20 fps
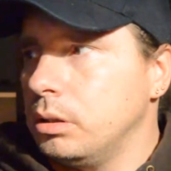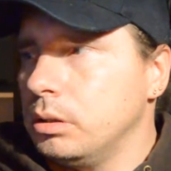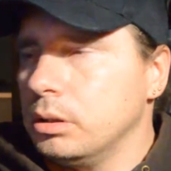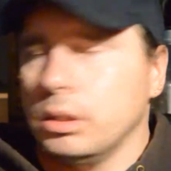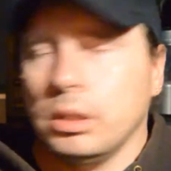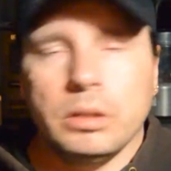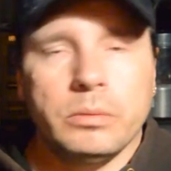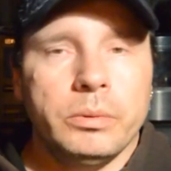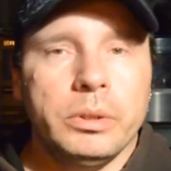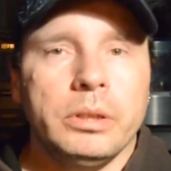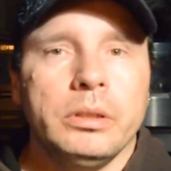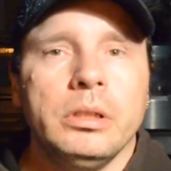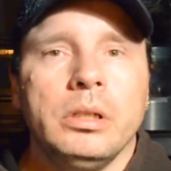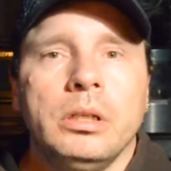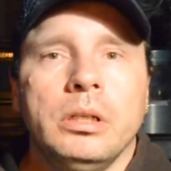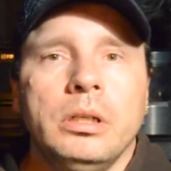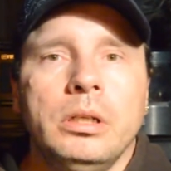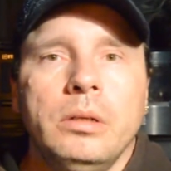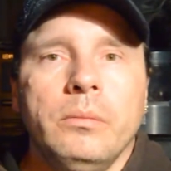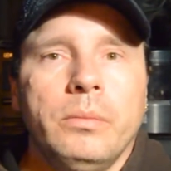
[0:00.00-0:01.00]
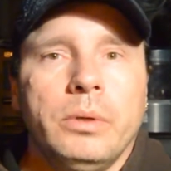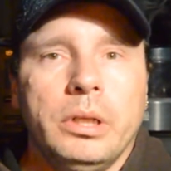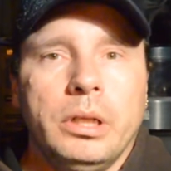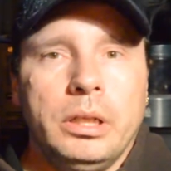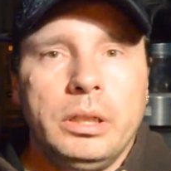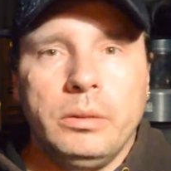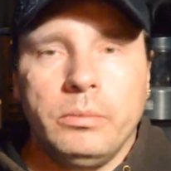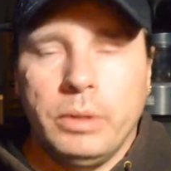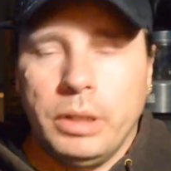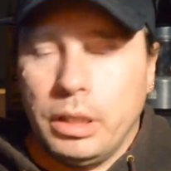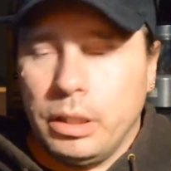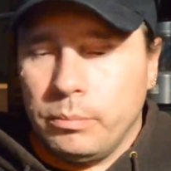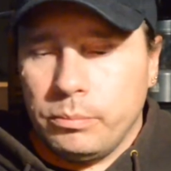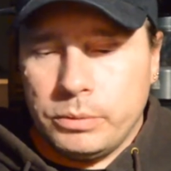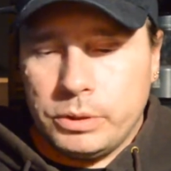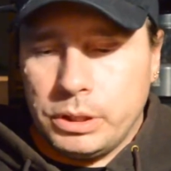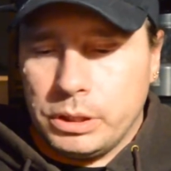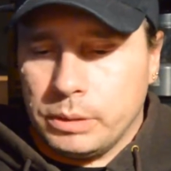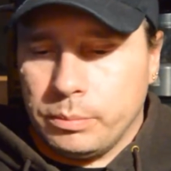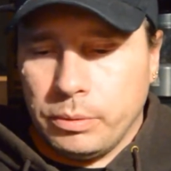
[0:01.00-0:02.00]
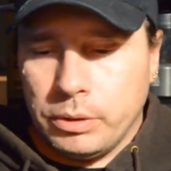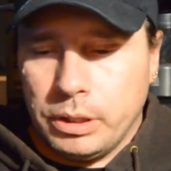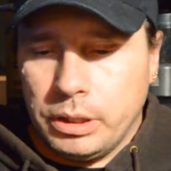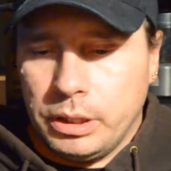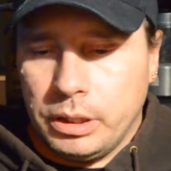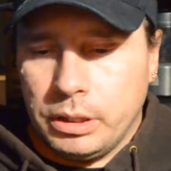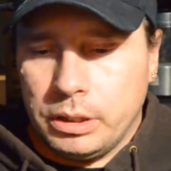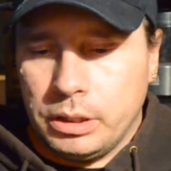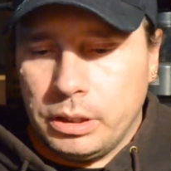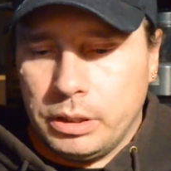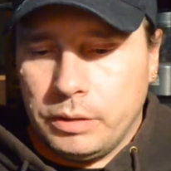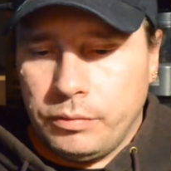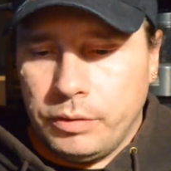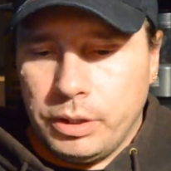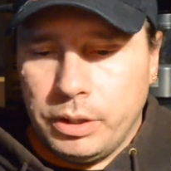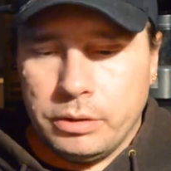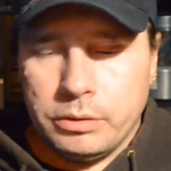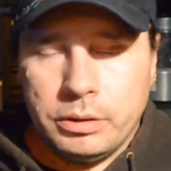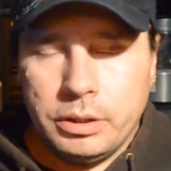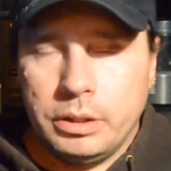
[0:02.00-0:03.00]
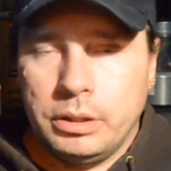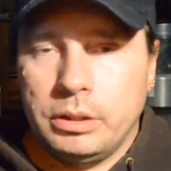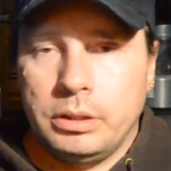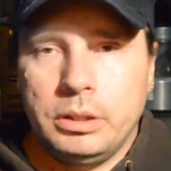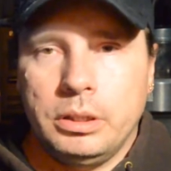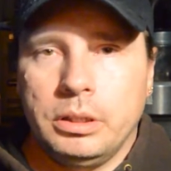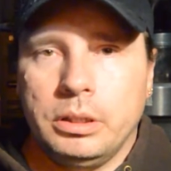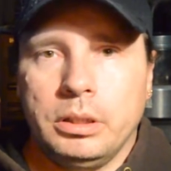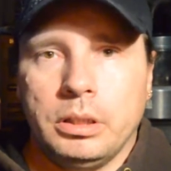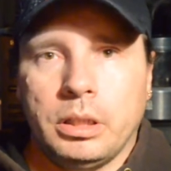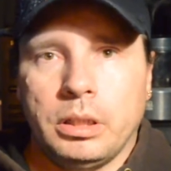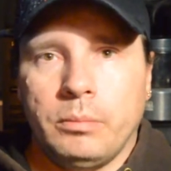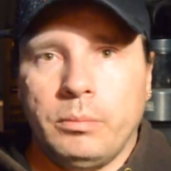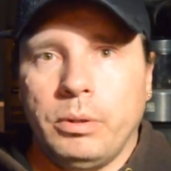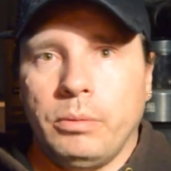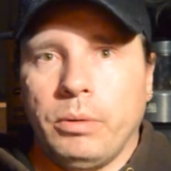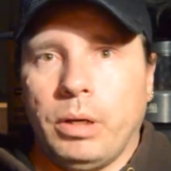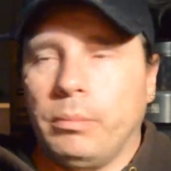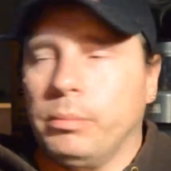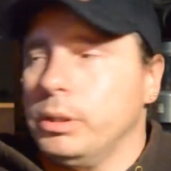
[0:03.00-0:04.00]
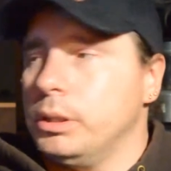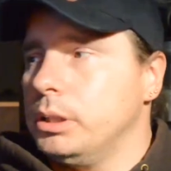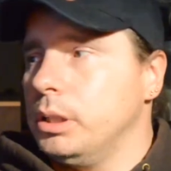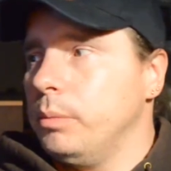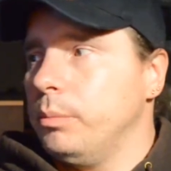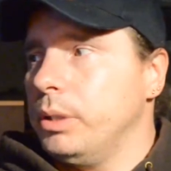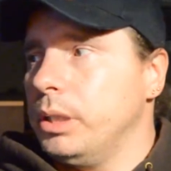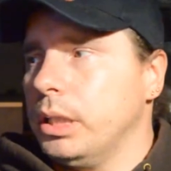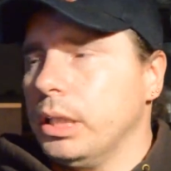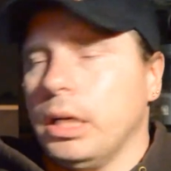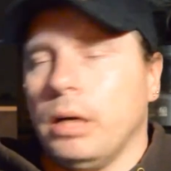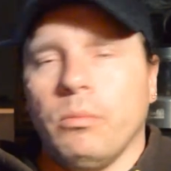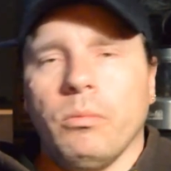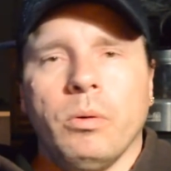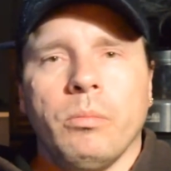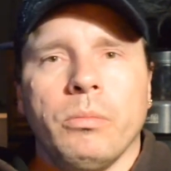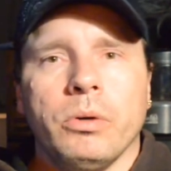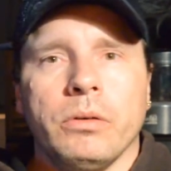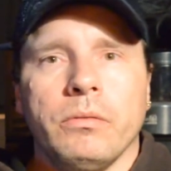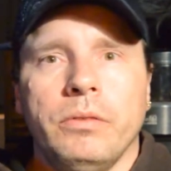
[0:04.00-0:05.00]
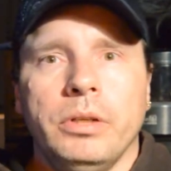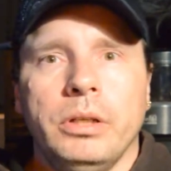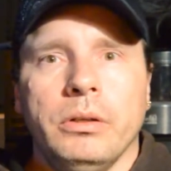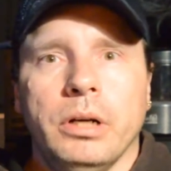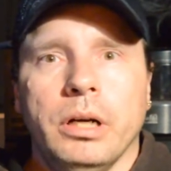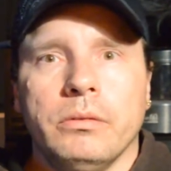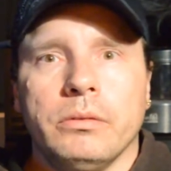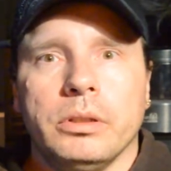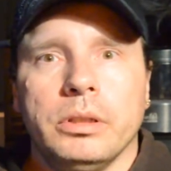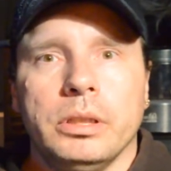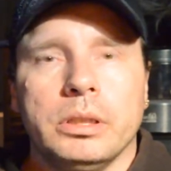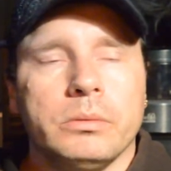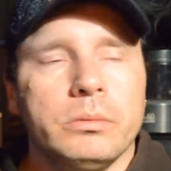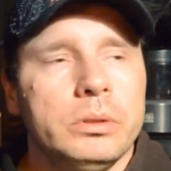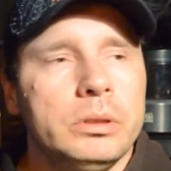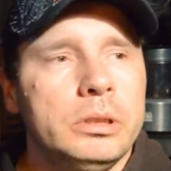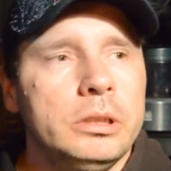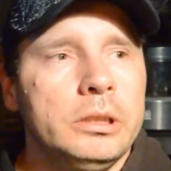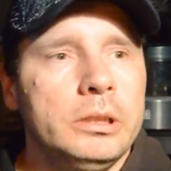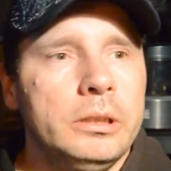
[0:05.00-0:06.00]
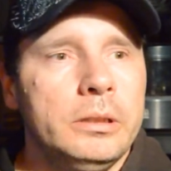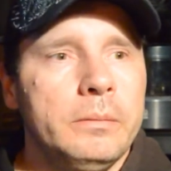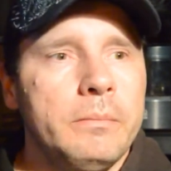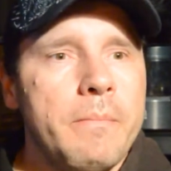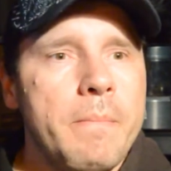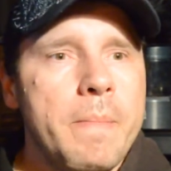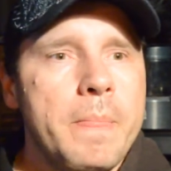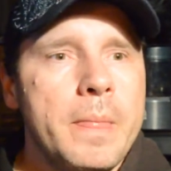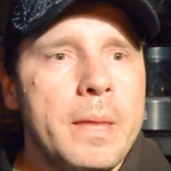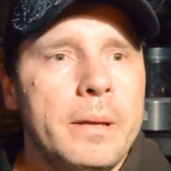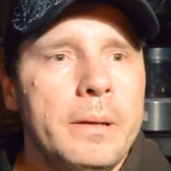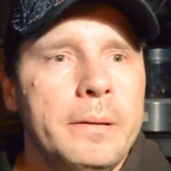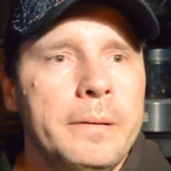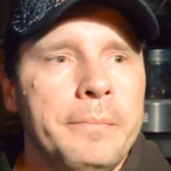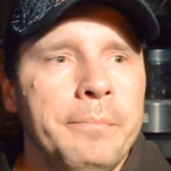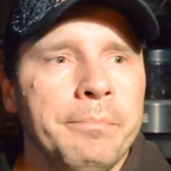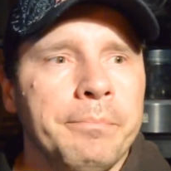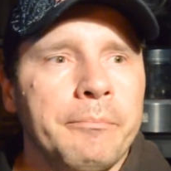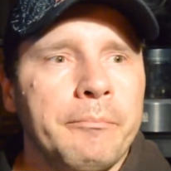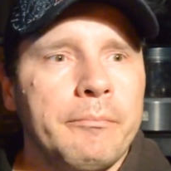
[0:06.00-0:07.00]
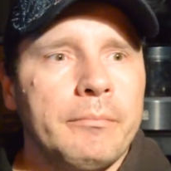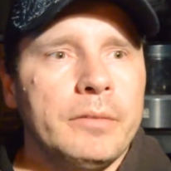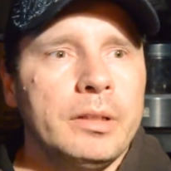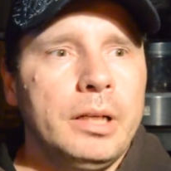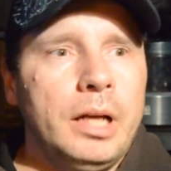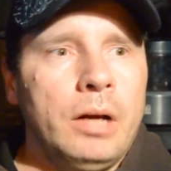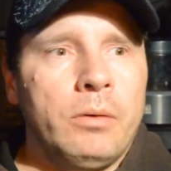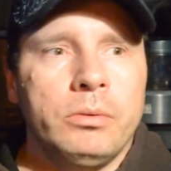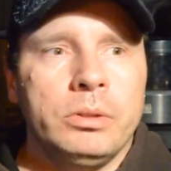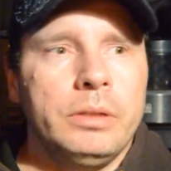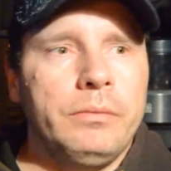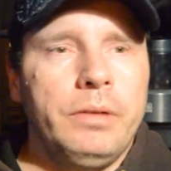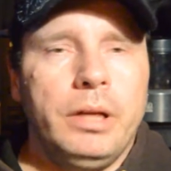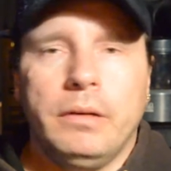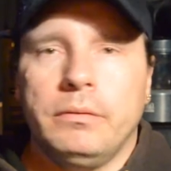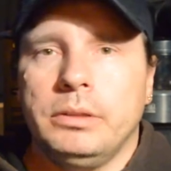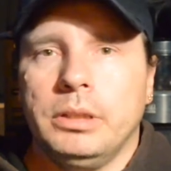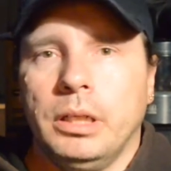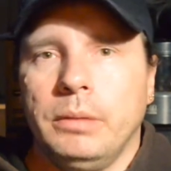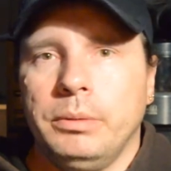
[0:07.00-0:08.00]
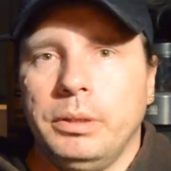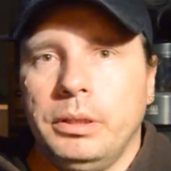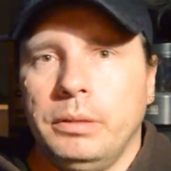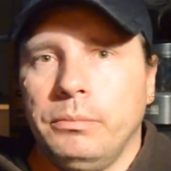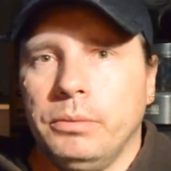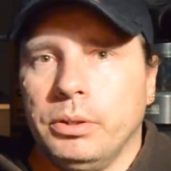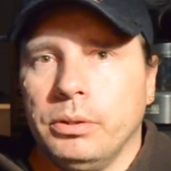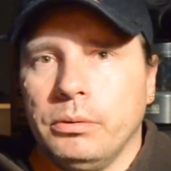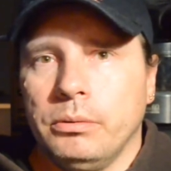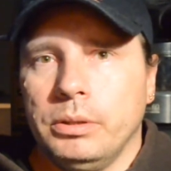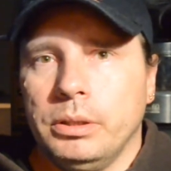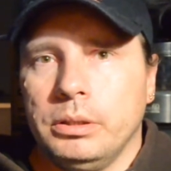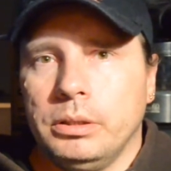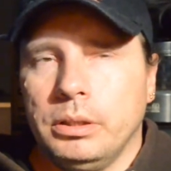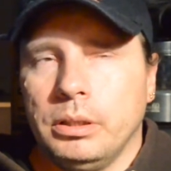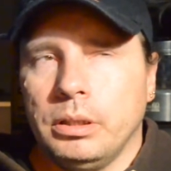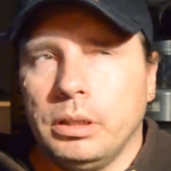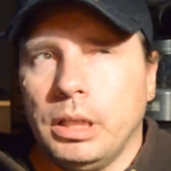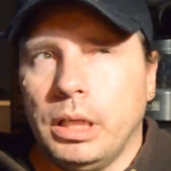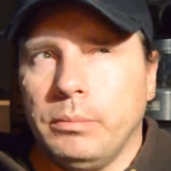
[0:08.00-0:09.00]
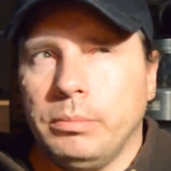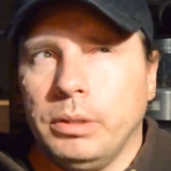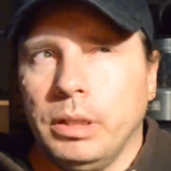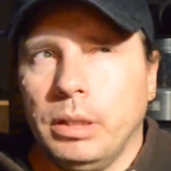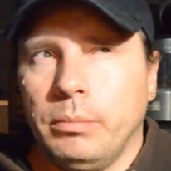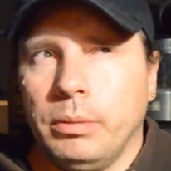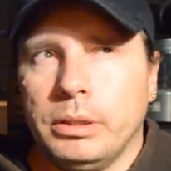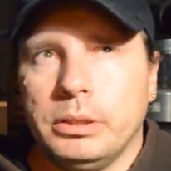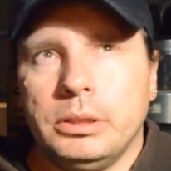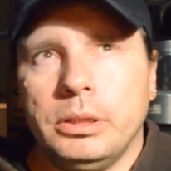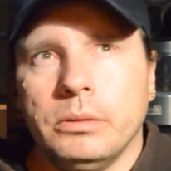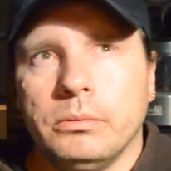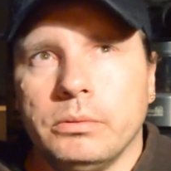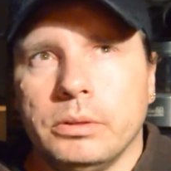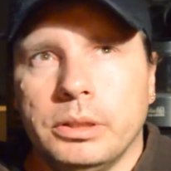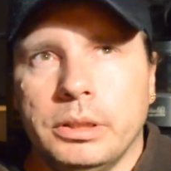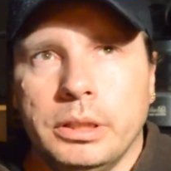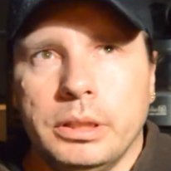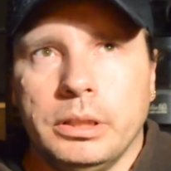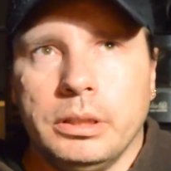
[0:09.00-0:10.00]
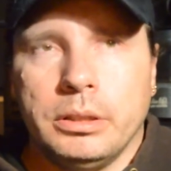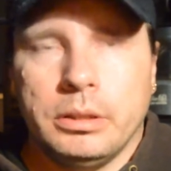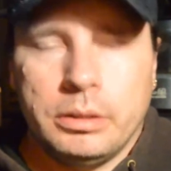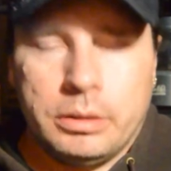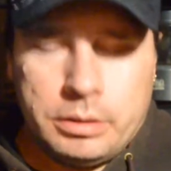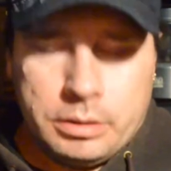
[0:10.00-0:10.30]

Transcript: It's a little weird. But anyway, I'm just about at the end of this video and uh, I'm going to be wrapping this up. And I got one more video after this one. And then I won't even have time to even throw it into the laptop, I don't think.